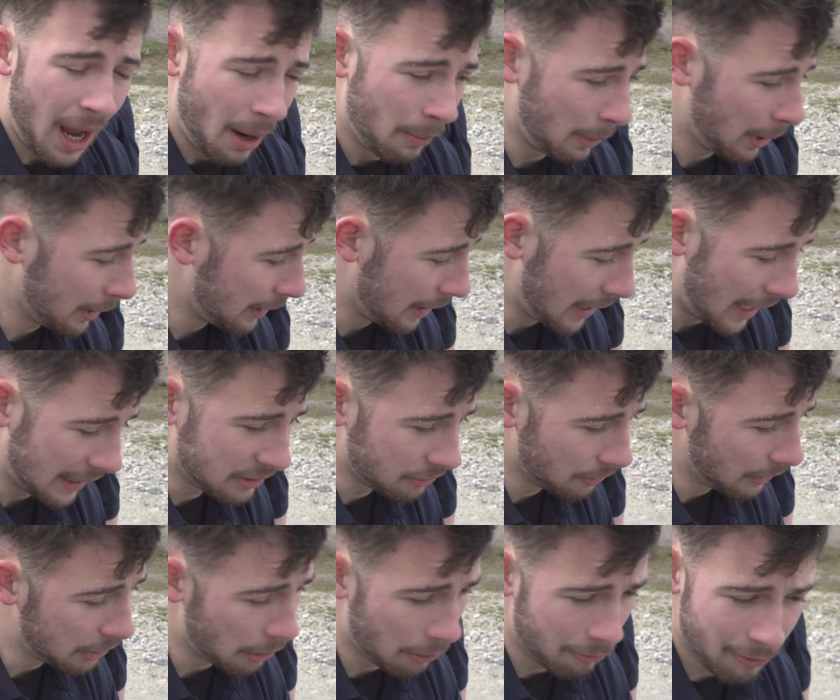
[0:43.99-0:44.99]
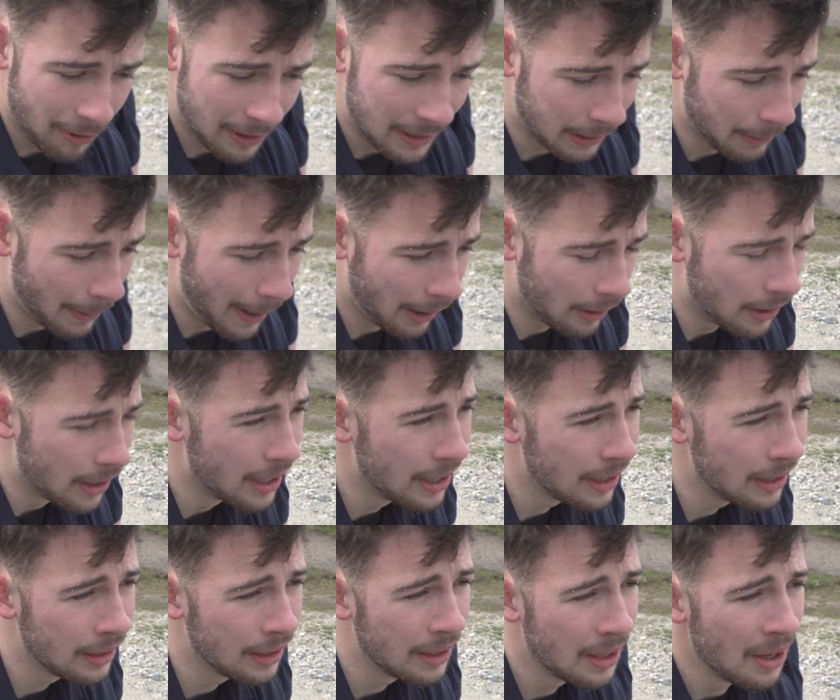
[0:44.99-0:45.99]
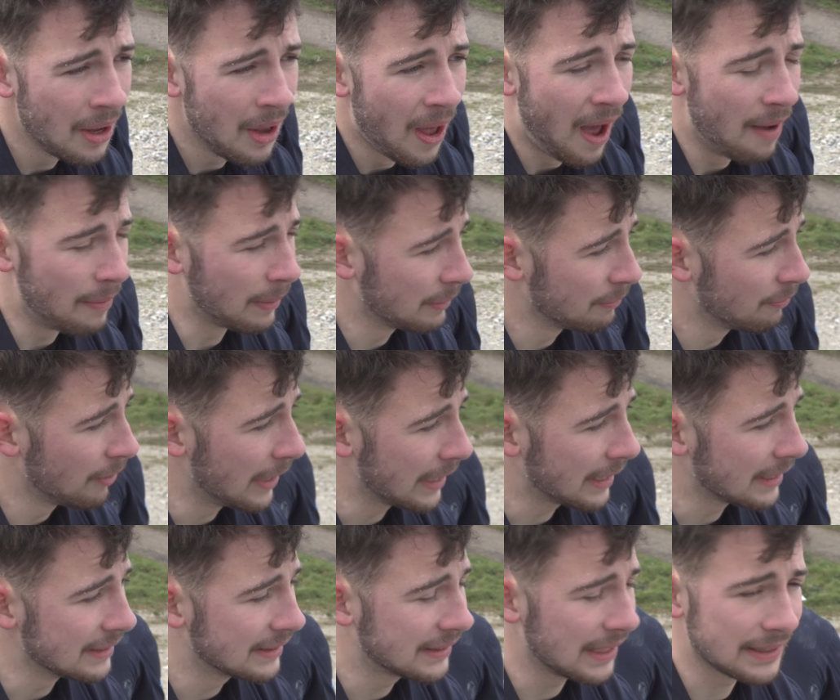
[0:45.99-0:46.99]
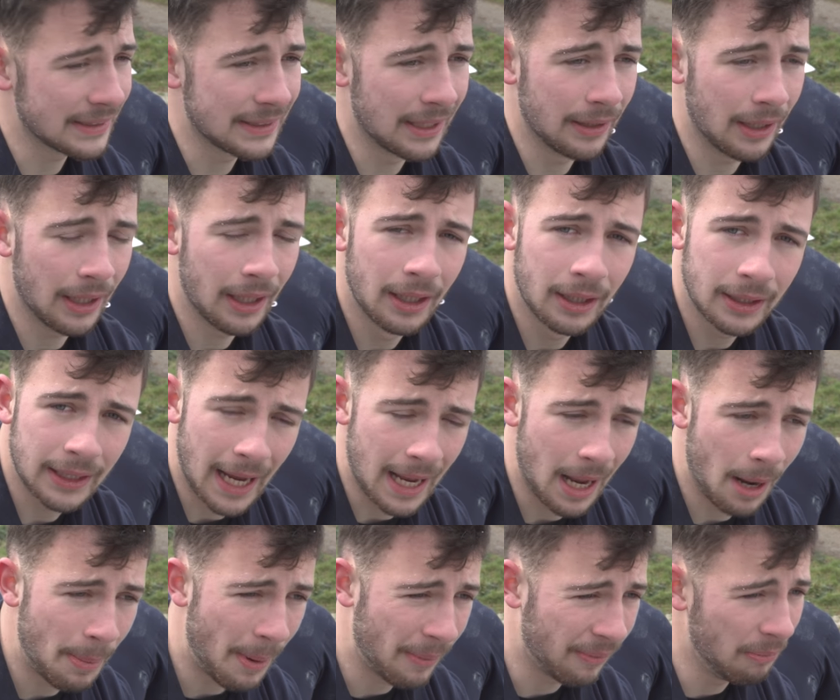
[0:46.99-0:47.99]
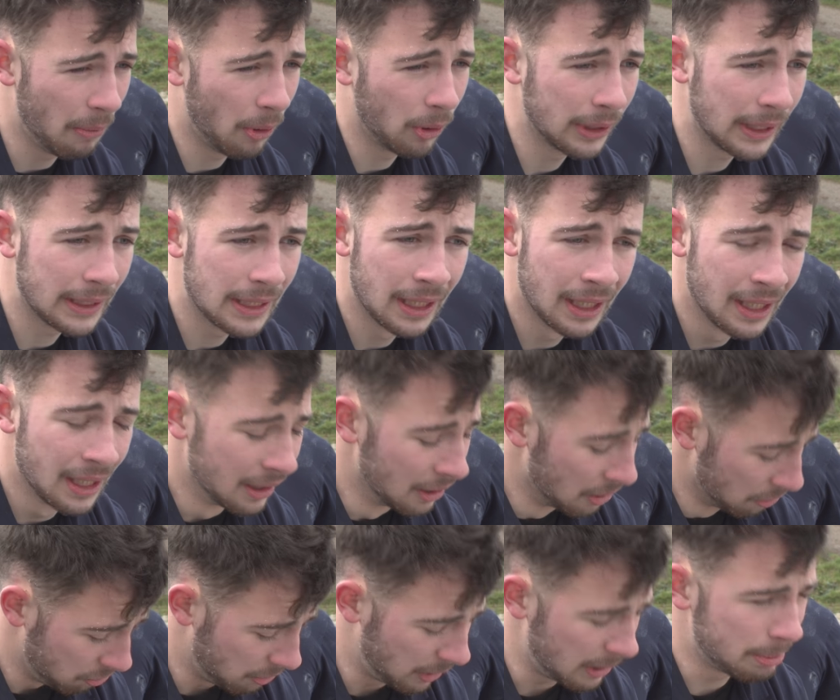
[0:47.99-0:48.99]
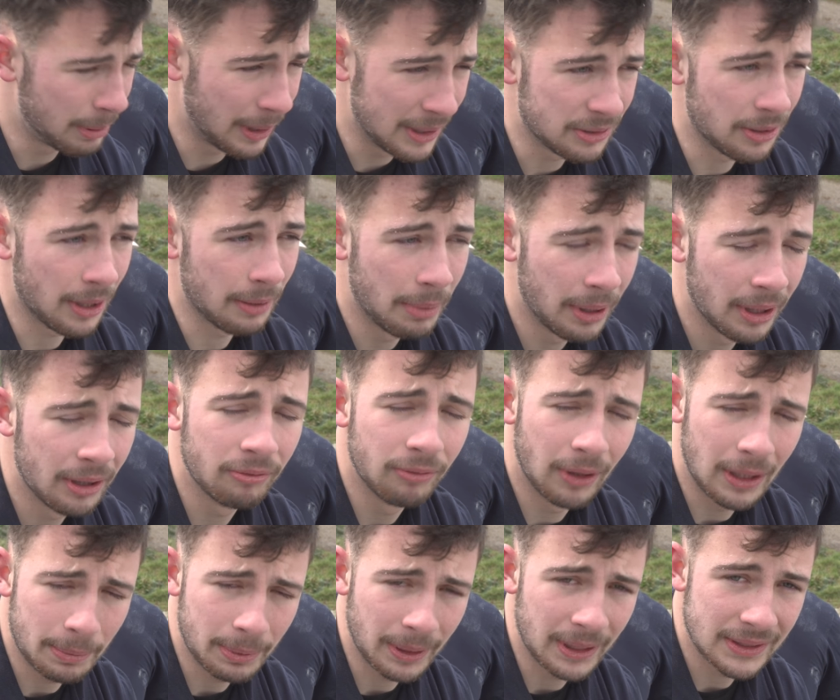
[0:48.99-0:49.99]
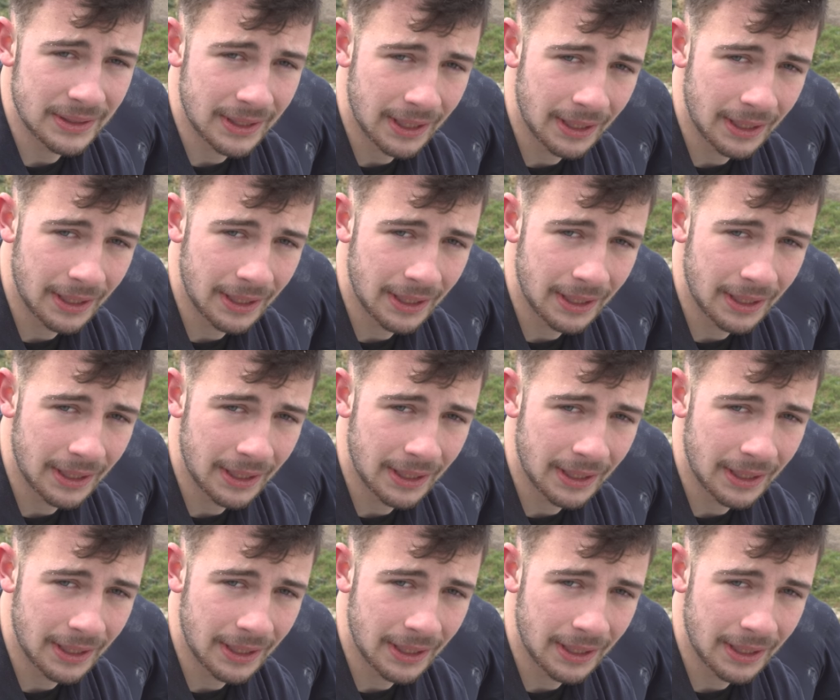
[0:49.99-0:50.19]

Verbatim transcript: And we, the lads are doing really well, having been really consistent, get up every morning. Really pleased with them, really pleased.